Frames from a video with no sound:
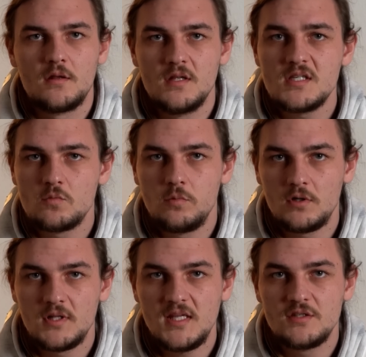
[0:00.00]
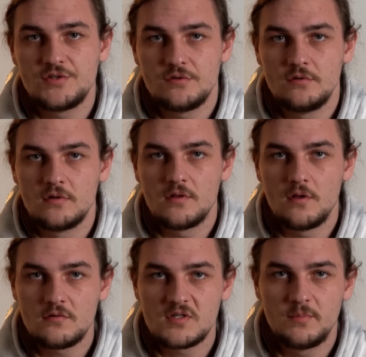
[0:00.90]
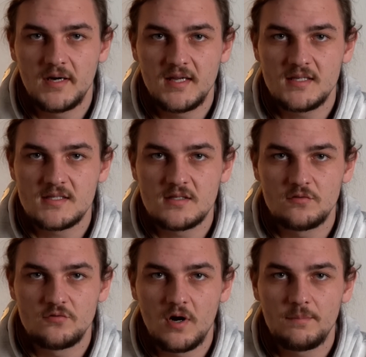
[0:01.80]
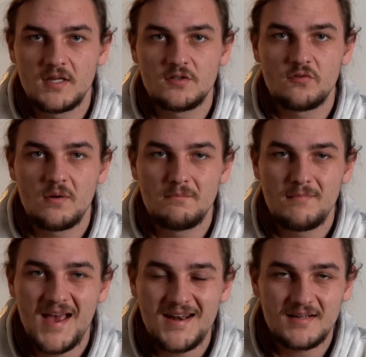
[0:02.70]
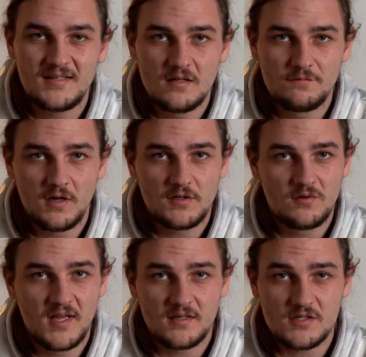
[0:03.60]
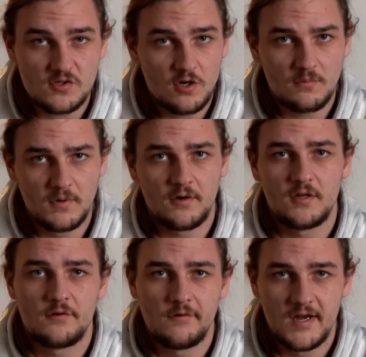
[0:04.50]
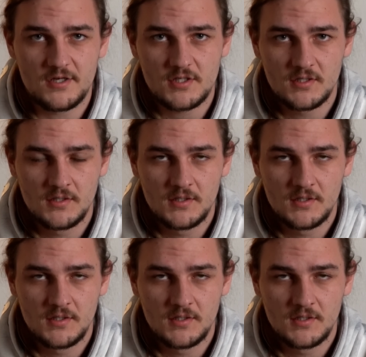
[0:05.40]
This will lead to those bikes dropping dramatically in value like a stock market crash.